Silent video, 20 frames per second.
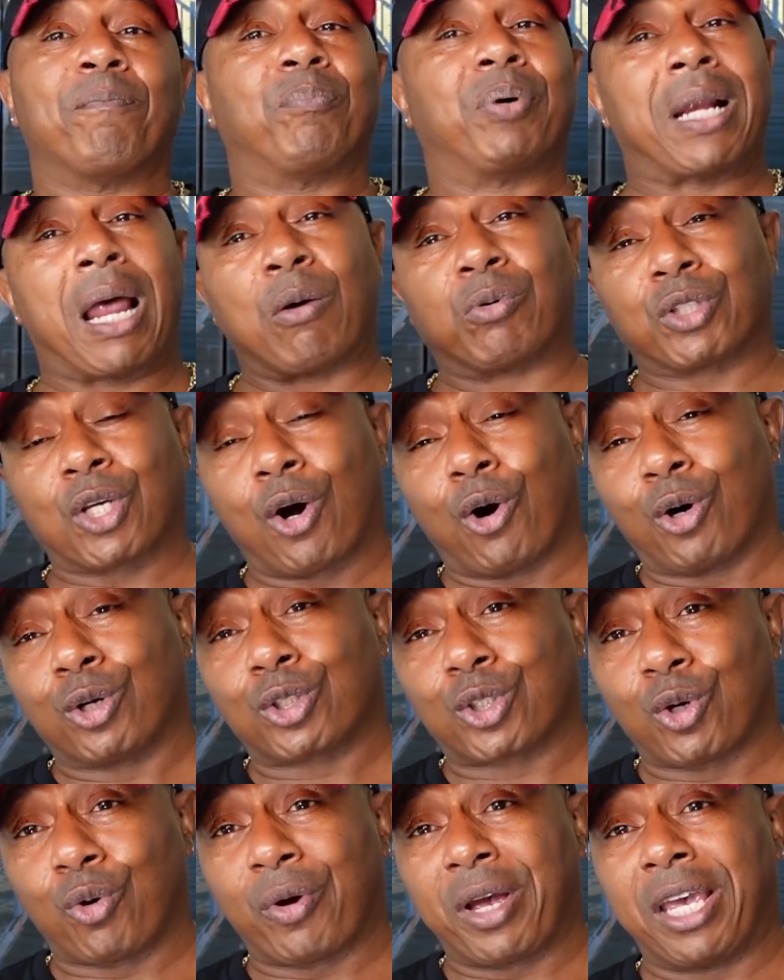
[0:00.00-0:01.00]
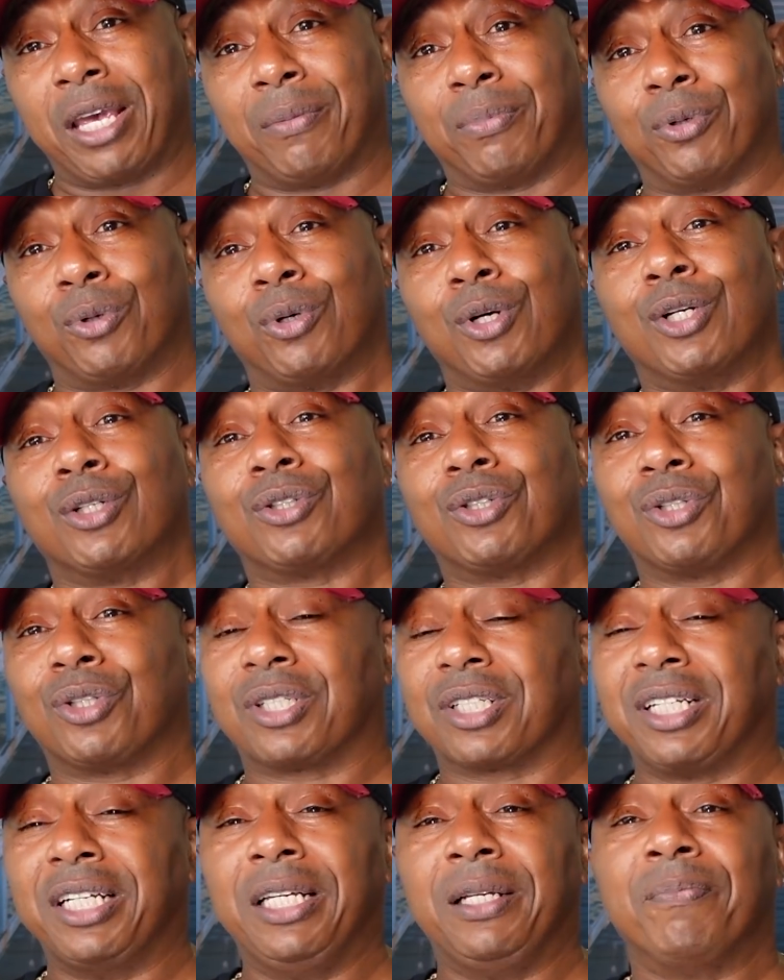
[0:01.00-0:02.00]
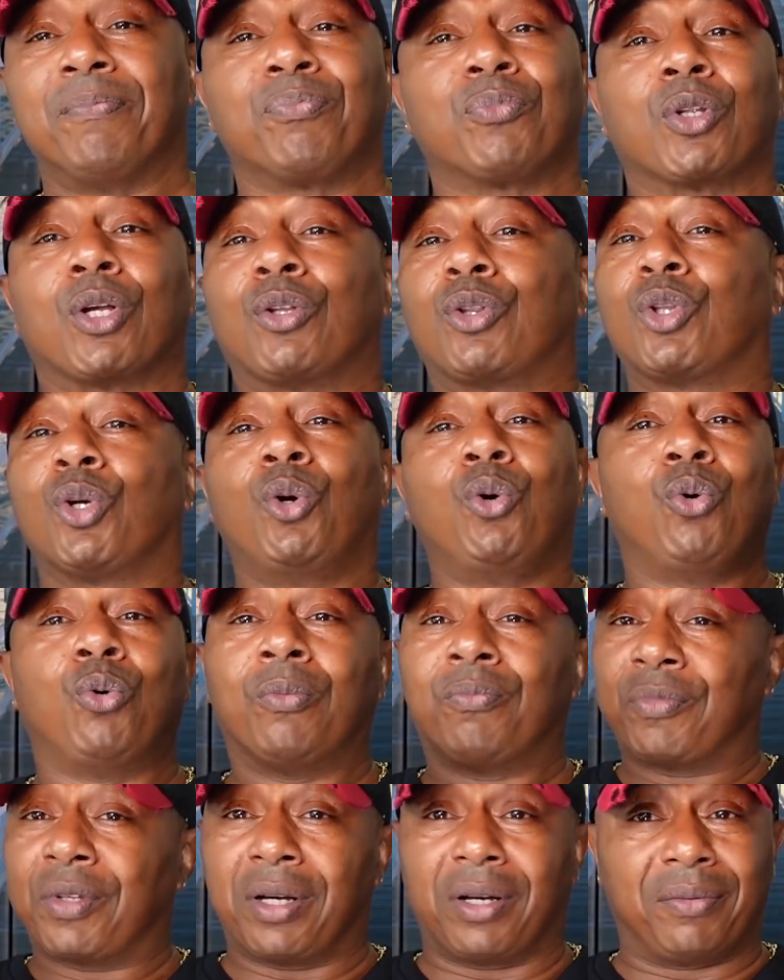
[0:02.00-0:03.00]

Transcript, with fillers: But I was also able to sleep through,